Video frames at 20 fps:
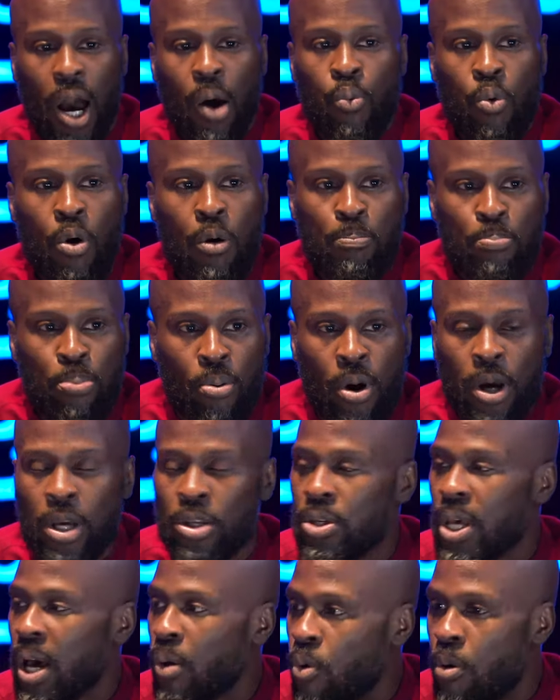yeah.
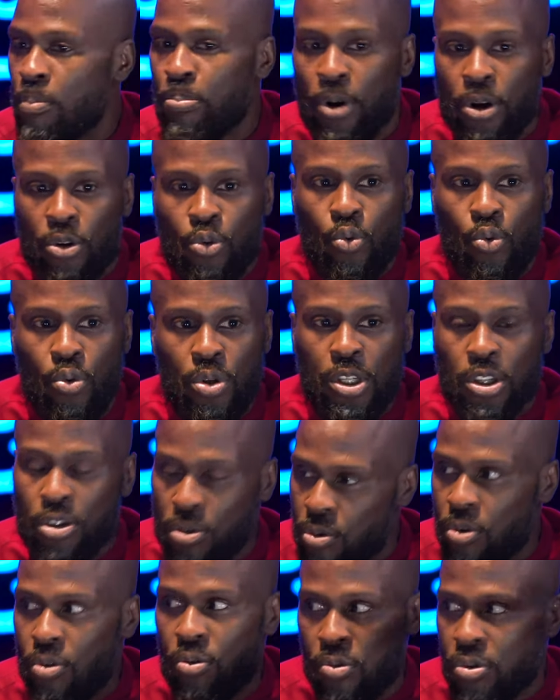At one point, Uzi, you
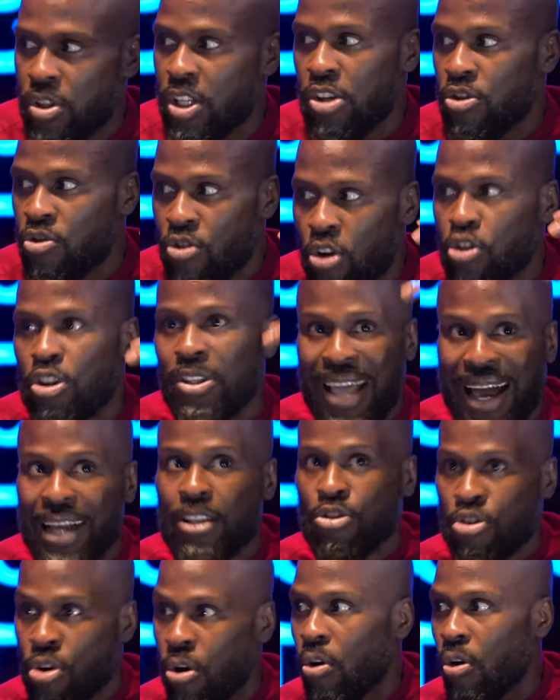know, Uzi is not
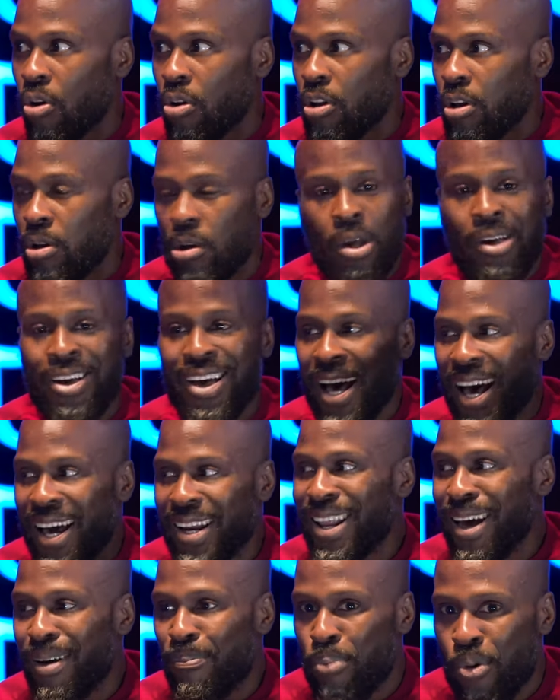that tall. Yeah, he's not tall.
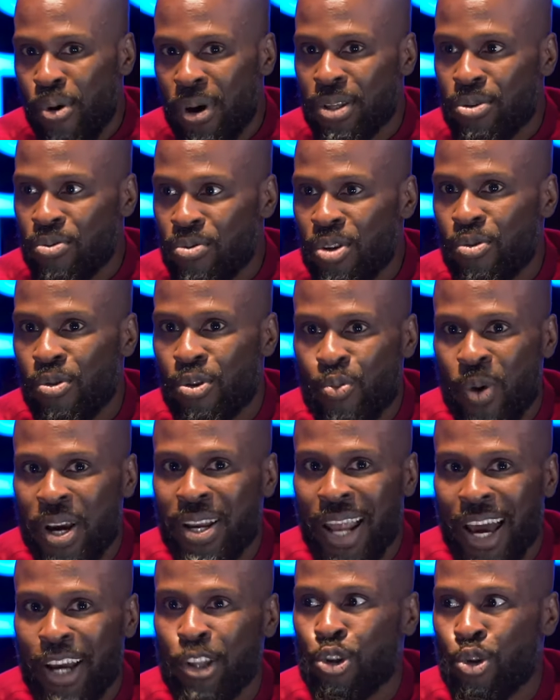At that point, Uzi was
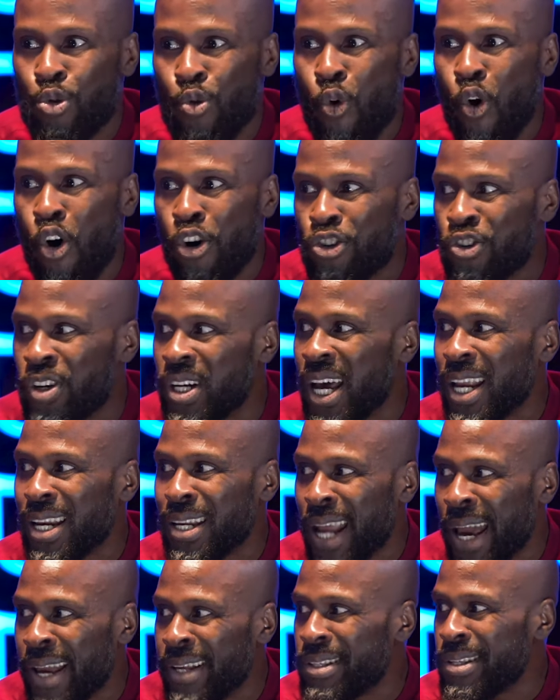weighing like huge,
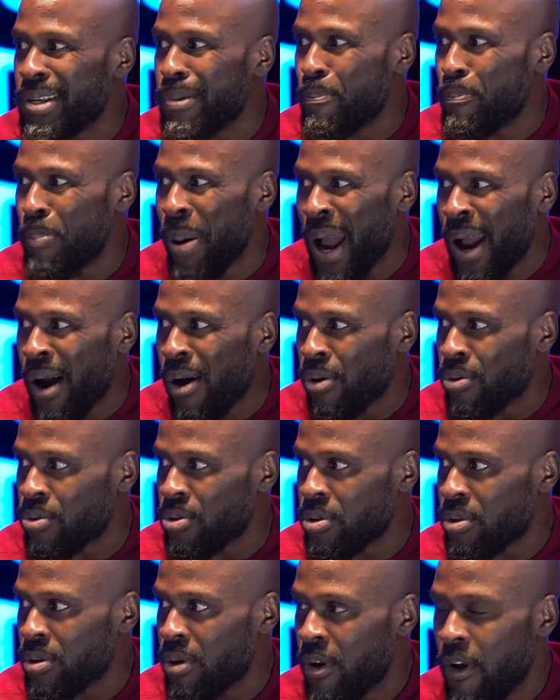290 pounds. That
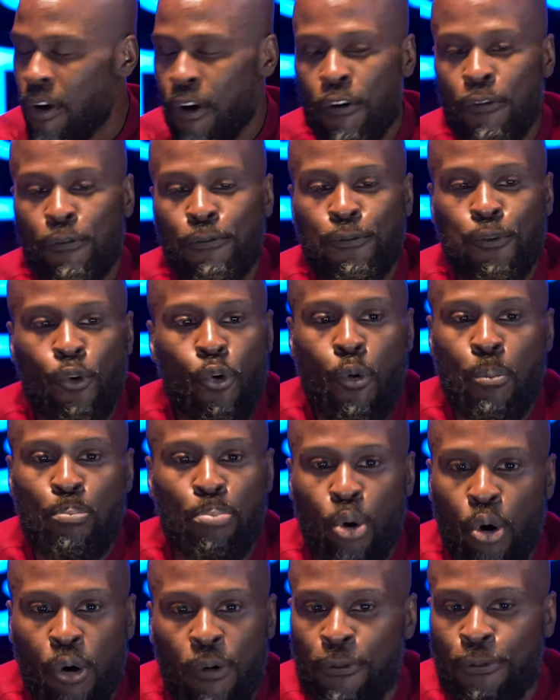was huge. Full
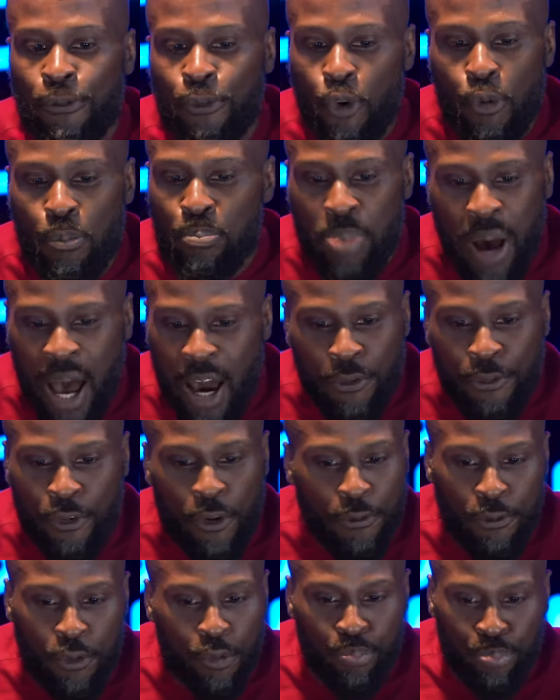blown, full back
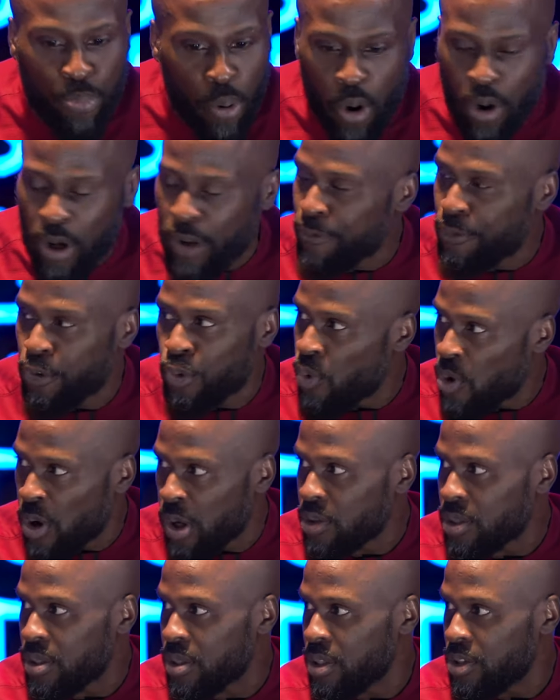for football, if you
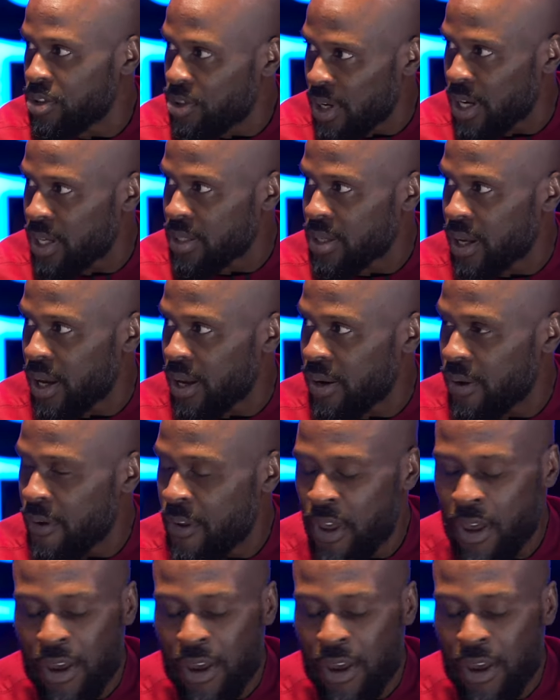want. Do you understand?